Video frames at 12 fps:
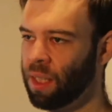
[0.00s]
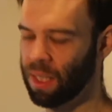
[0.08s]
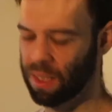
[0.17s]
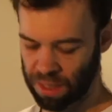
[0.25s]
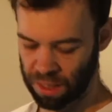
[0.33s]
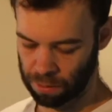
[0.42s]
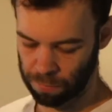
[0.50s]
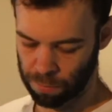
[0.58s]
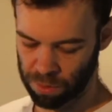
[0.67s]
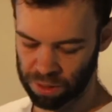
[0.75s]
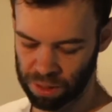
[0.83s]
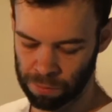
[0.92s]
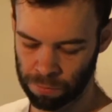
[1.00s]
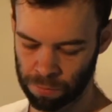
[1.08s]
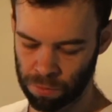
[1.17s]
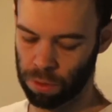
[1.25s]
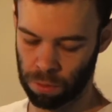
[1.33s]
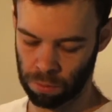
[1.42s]
second from the left.
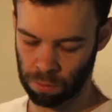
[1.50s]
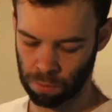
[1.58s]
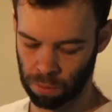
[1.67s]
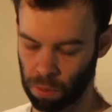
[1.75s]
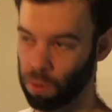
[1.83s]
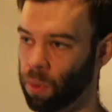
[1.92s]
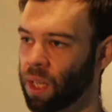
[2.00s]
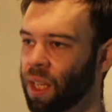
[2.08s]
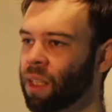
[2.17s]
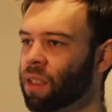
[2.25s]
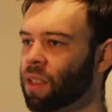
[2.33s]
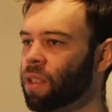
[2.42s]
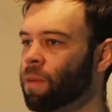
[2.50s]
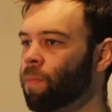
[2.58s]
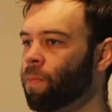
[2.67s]
So go to accounts,